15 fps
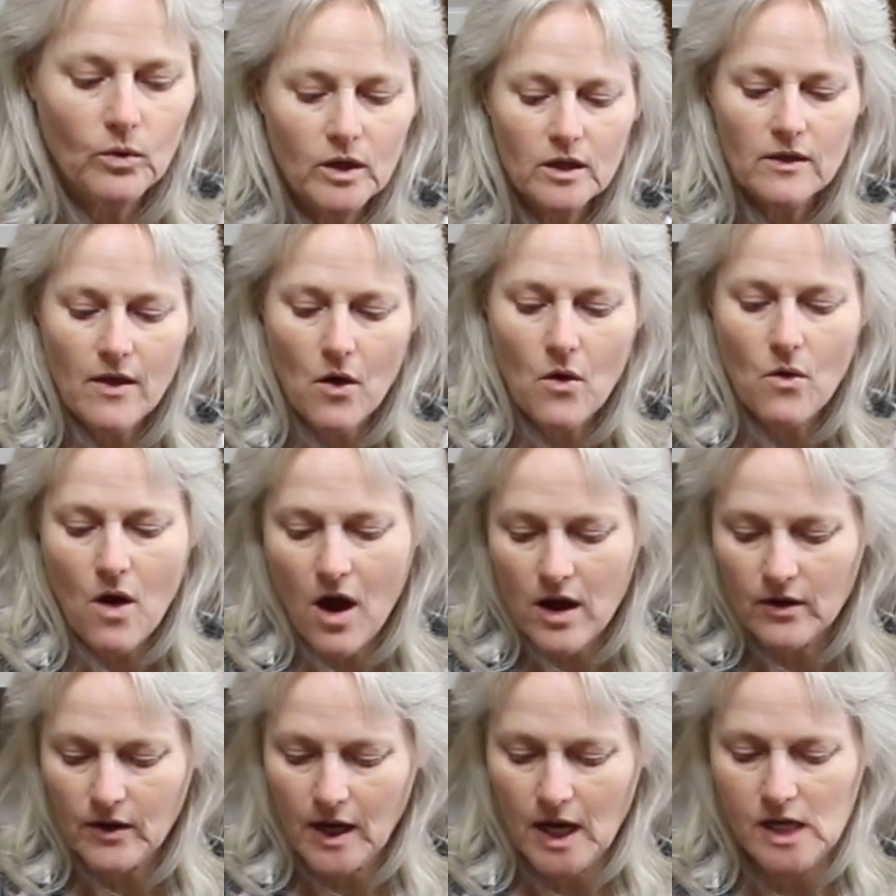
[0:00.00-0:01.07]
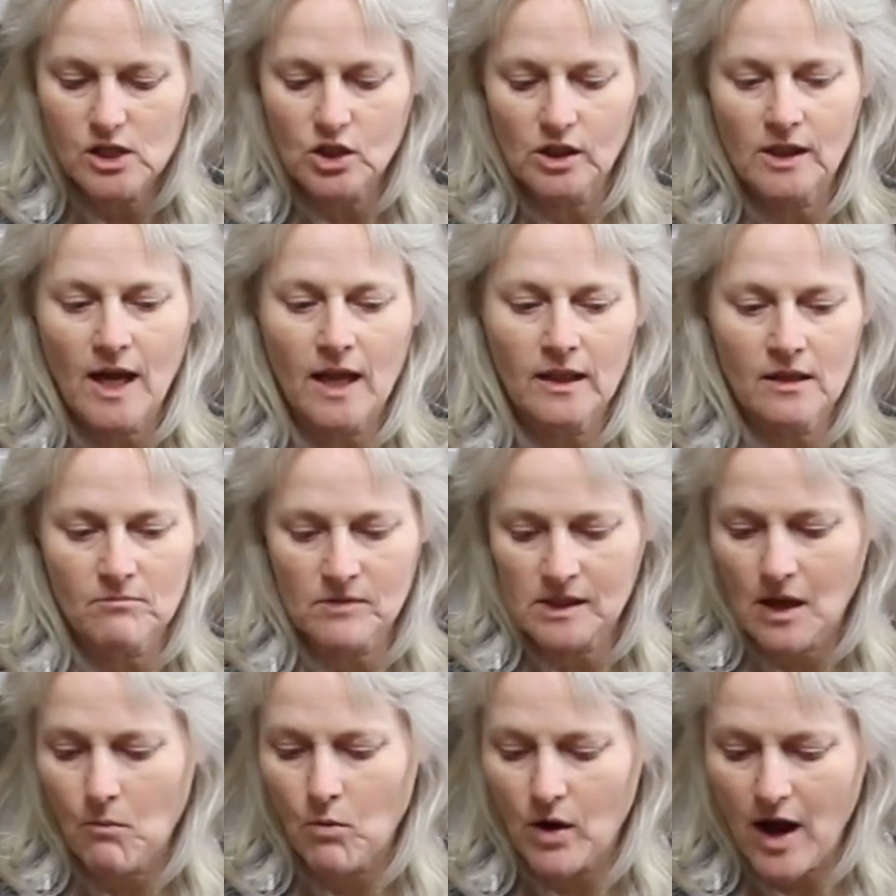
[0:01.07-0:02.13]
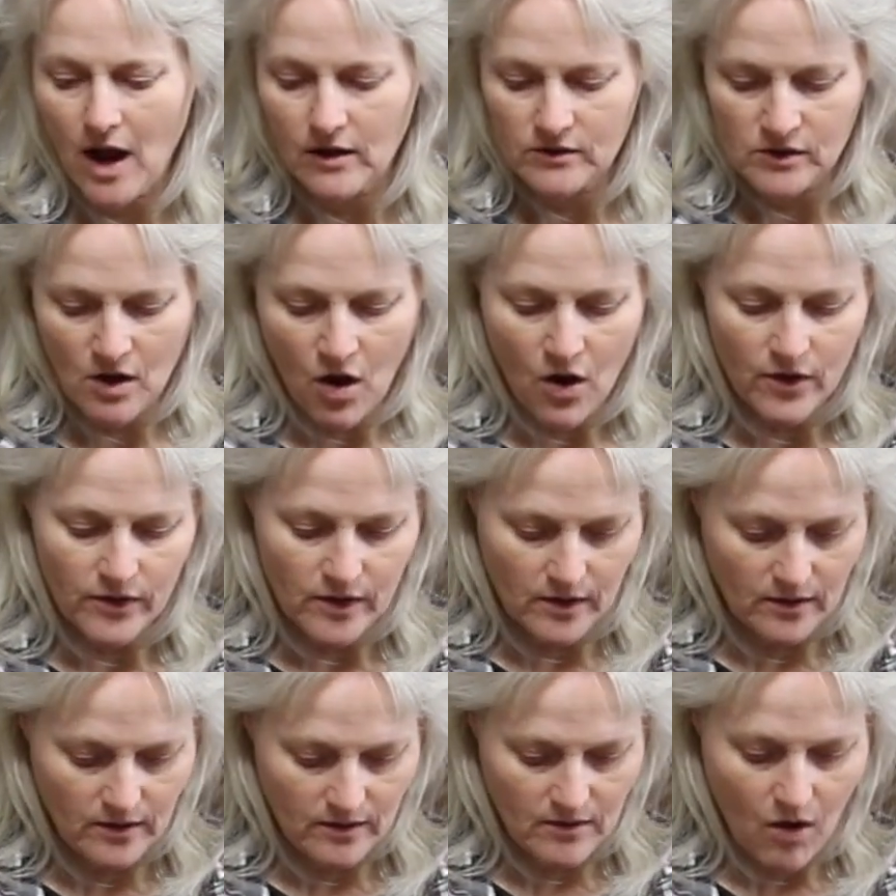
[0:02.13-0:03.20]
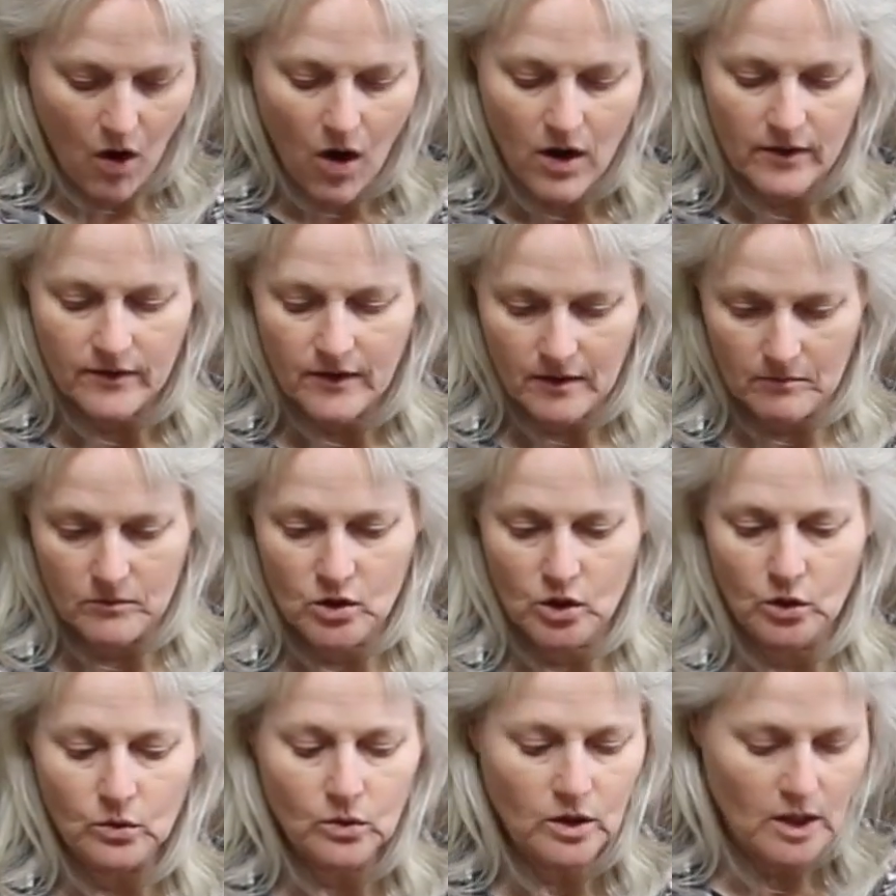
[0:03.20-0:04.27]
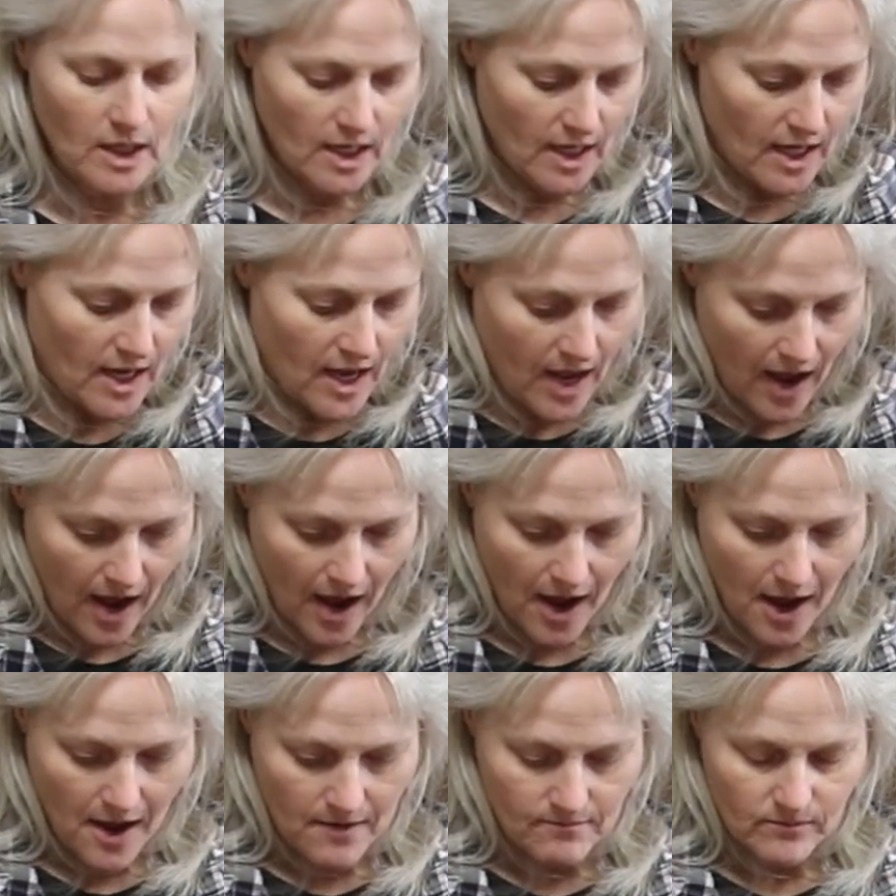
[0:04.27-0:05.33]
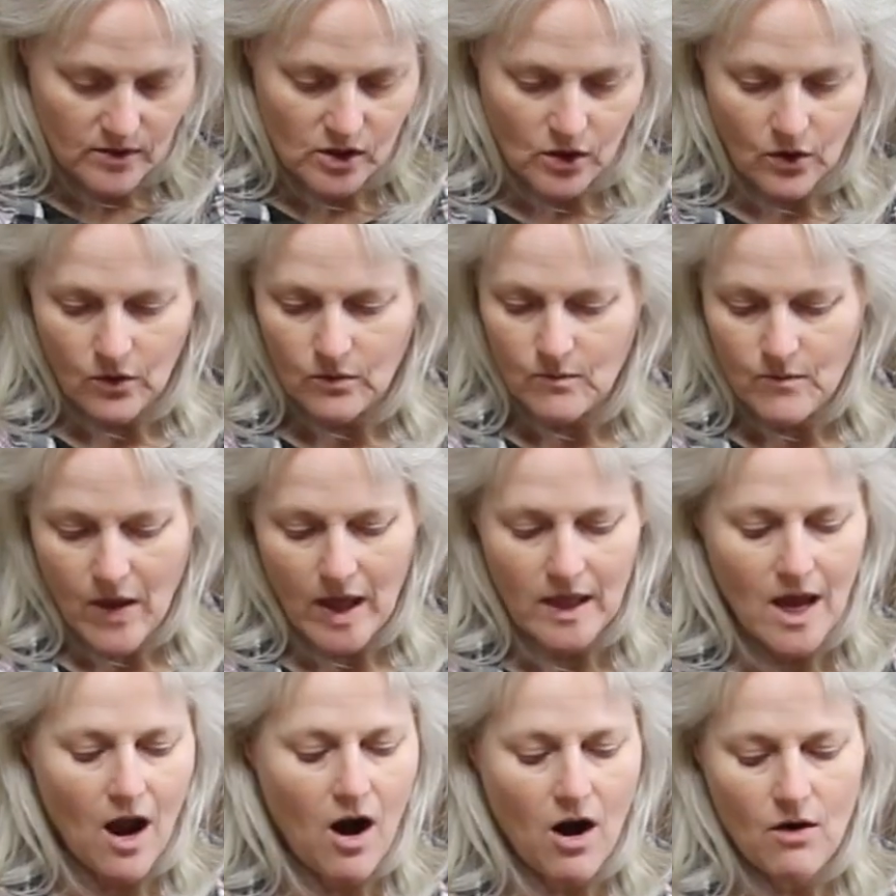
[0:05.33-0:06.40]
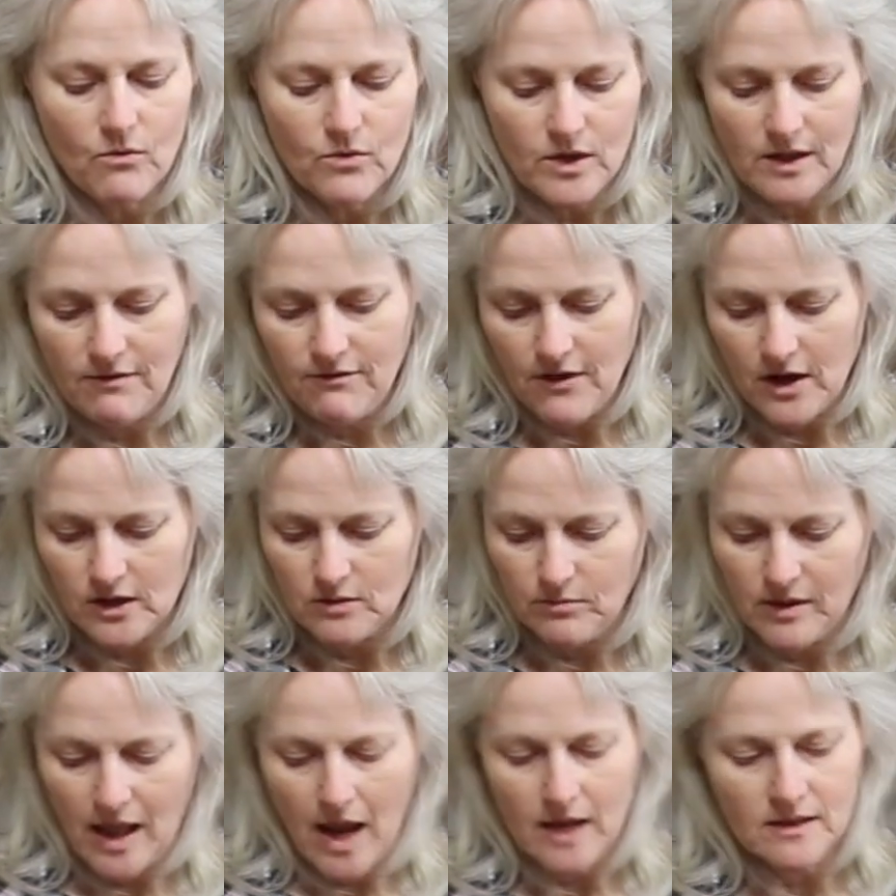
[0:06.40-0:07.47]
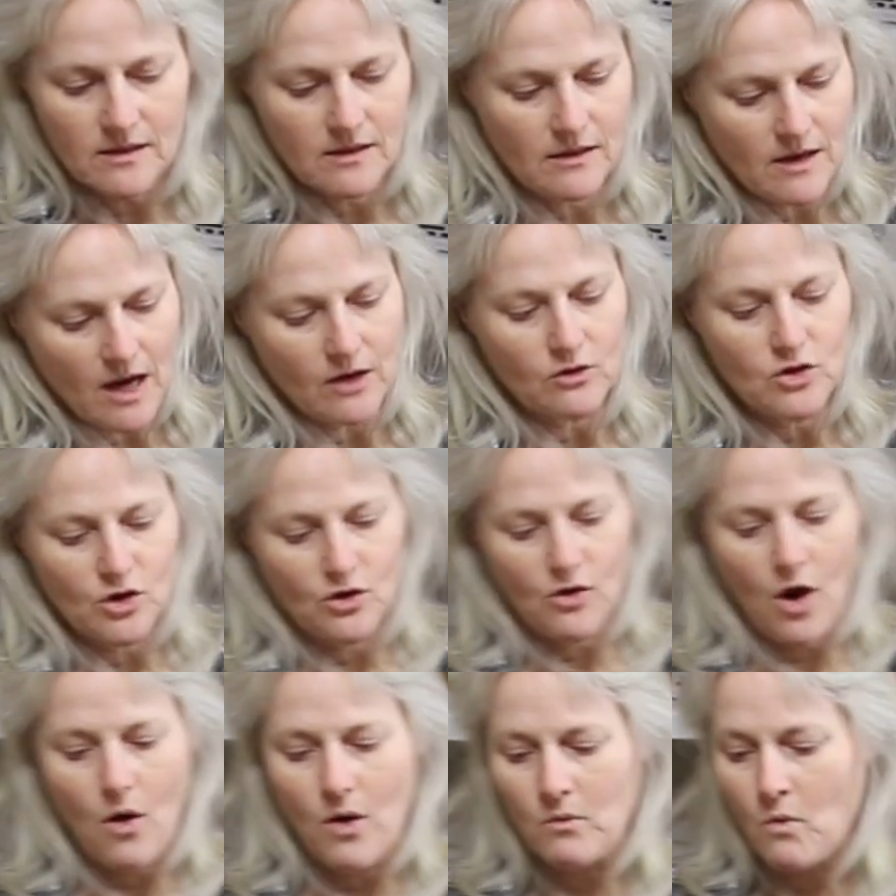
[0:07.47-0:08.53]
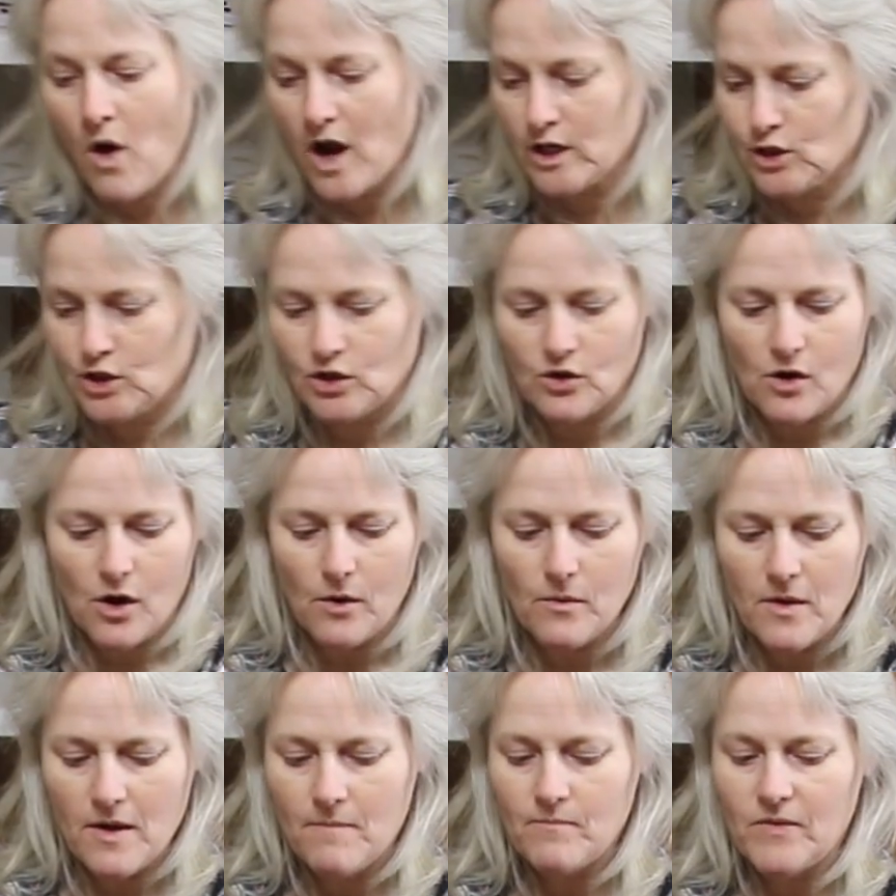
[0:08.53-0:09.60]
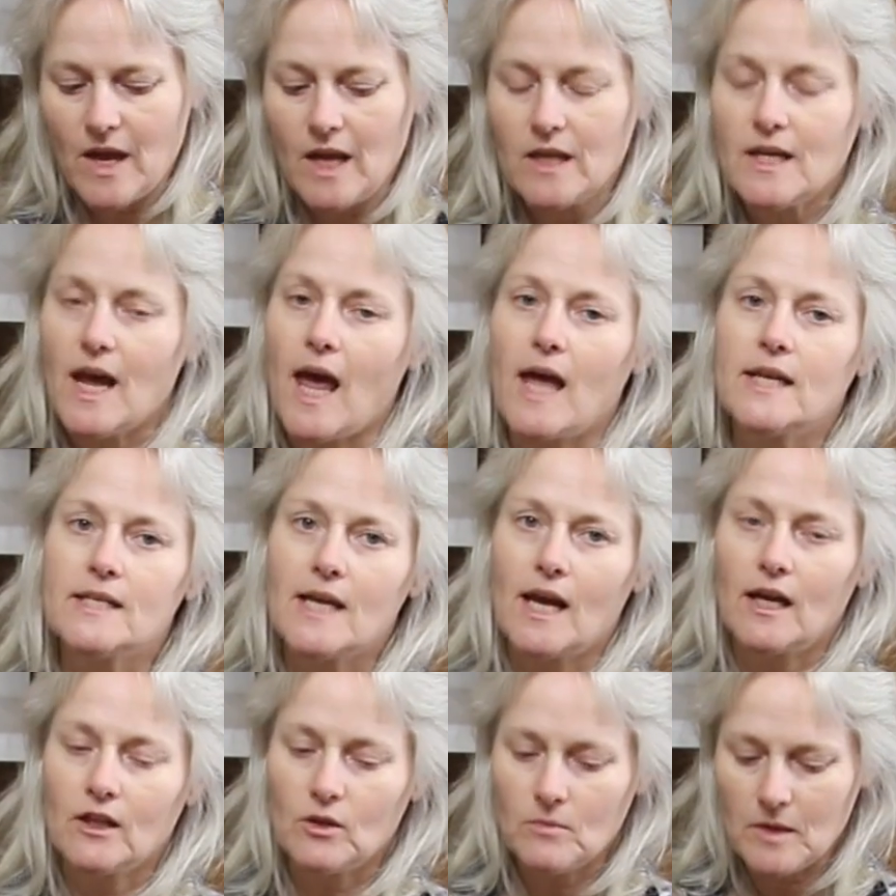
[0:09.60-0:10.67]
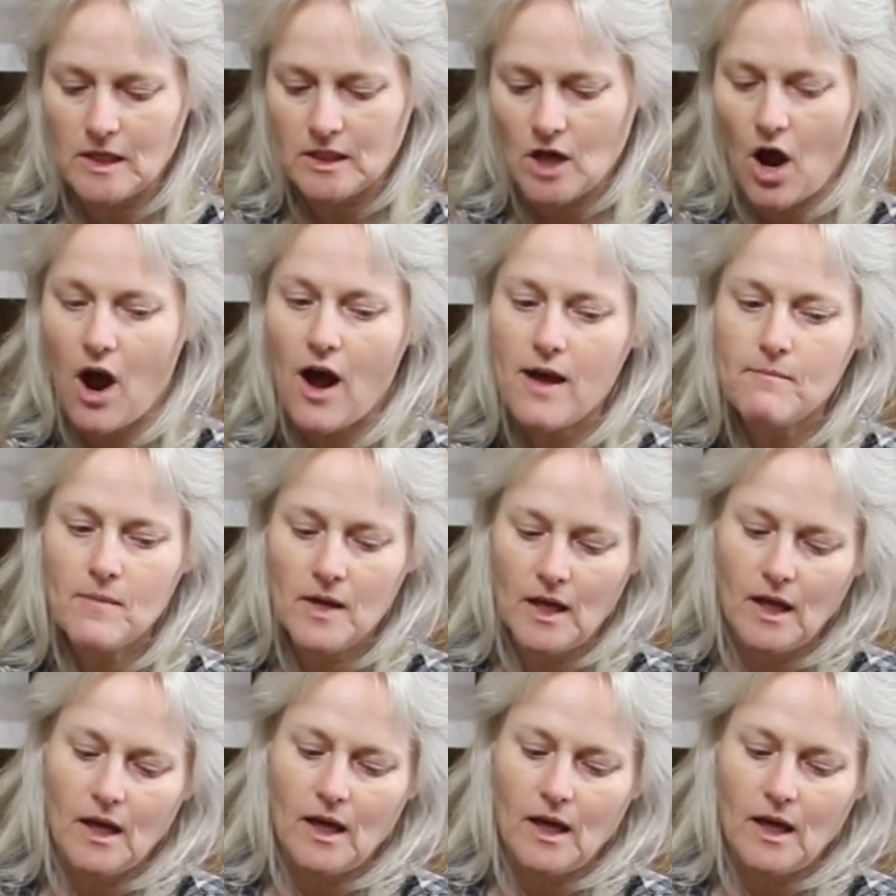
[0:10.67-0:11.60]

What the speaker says: will, though, on occasion get them somewhere else on them too. And they are really fun to plant and to grow and watch to grow. They can take a little bit of time,